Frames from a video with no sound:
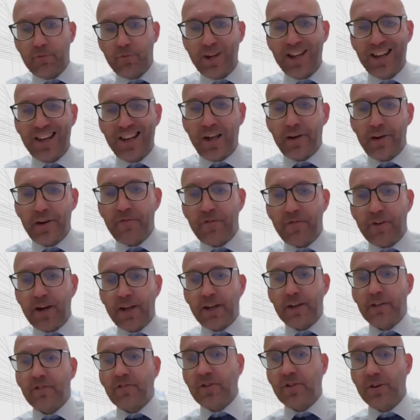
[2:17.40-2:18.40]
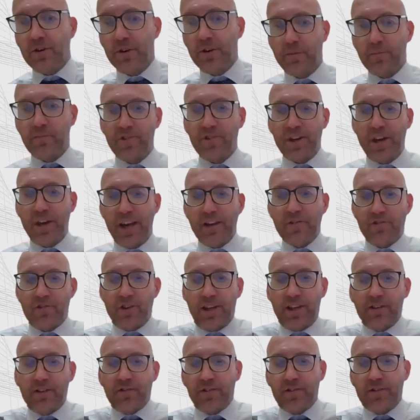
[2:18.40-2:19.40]
If we clarify the terms, an
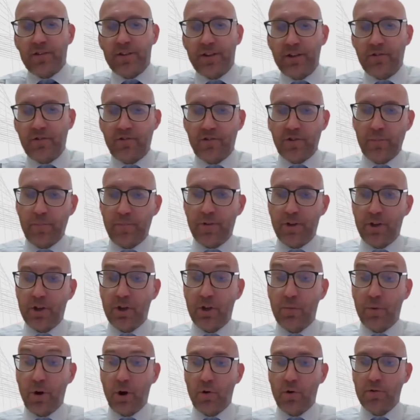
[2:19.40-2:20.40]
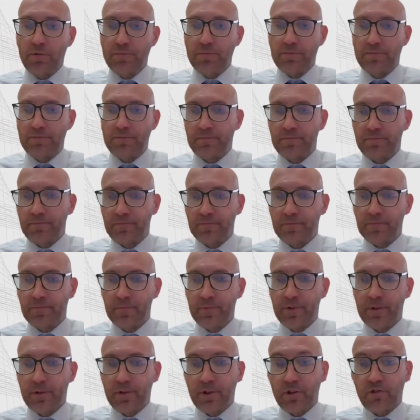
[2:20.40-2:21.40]
asset is something you own
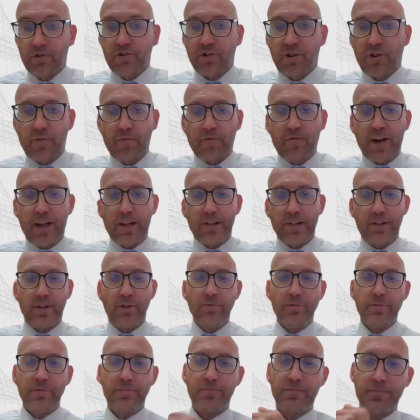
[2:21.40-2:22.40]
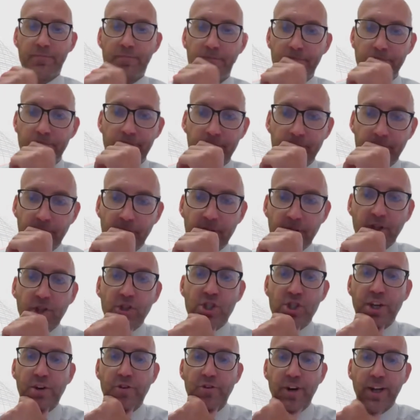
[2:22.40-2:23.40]
that's got value,
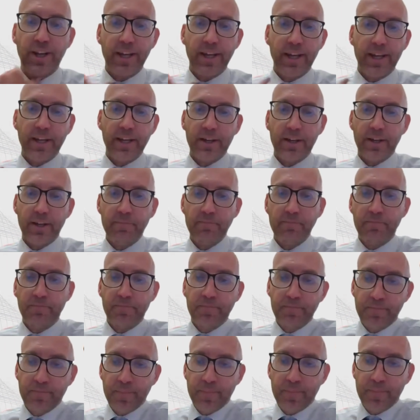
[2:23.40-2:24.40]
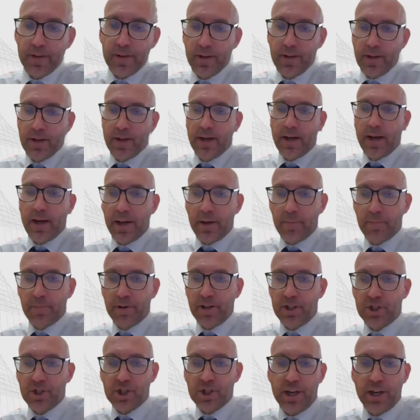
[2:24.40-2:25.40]
can generate income and
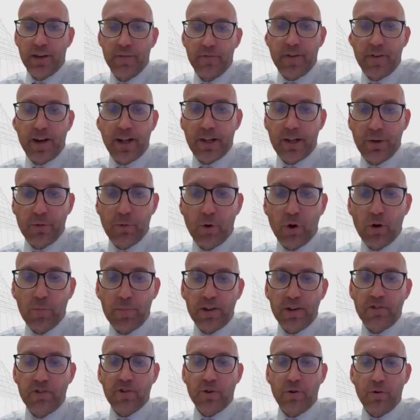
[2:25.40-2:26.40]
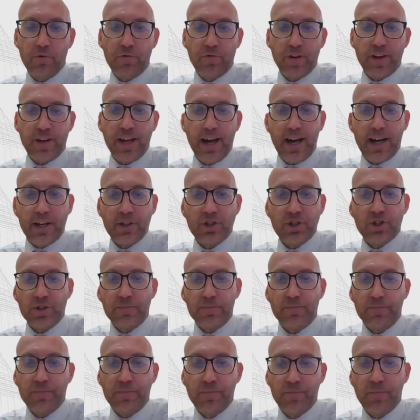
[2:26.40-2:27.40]
appreciate in value or be sold for
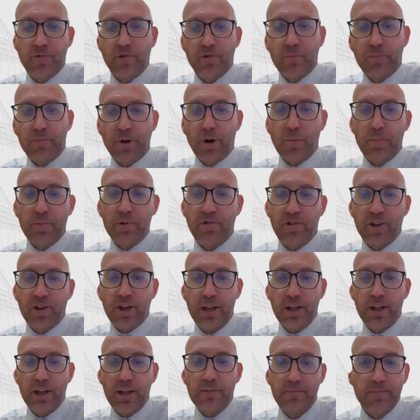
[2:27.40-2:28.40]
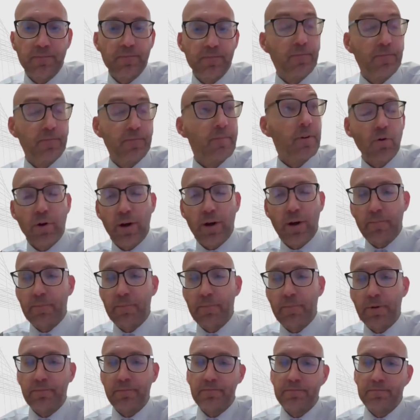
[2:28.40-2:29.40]
cash. So property,
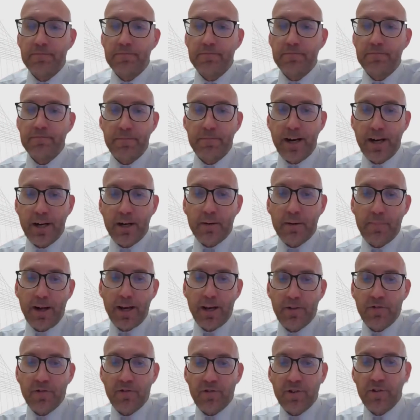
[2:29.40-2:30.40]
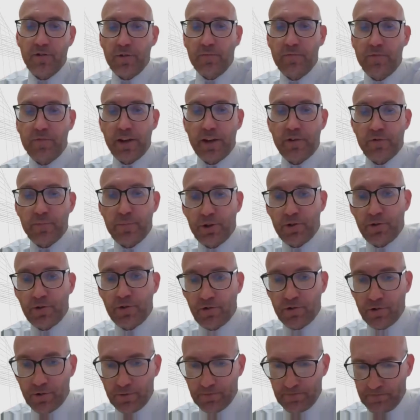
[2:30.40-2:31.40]
equipment, bank balances,
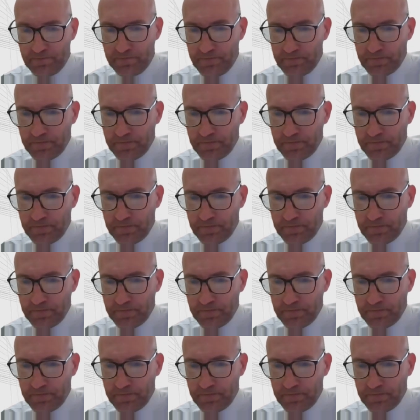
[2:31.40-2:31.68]
investments.